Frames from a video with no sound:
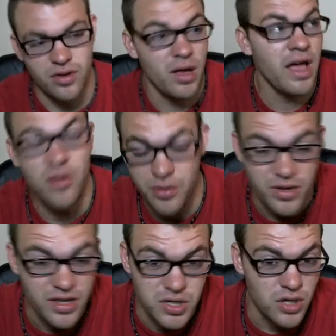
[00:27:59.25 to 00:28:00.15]
I only
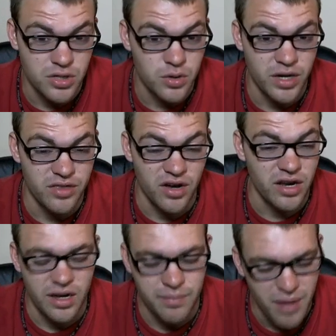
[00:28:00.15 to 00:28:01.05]
really talked to Quinn and
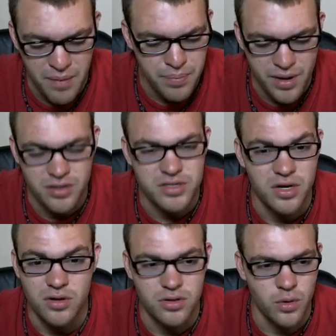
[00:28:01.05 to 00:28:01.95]
Duncan. I barely
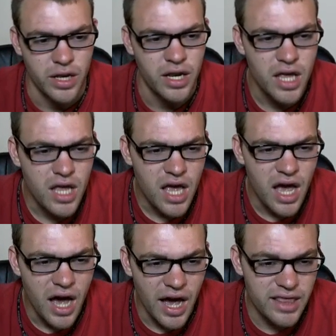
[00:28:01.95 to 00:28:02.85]
saw Quinn.
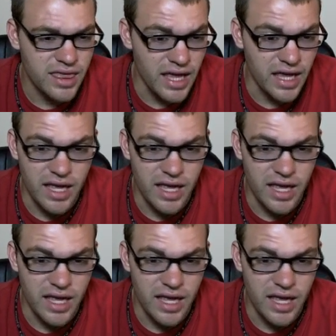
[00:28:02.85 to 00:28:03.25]
I think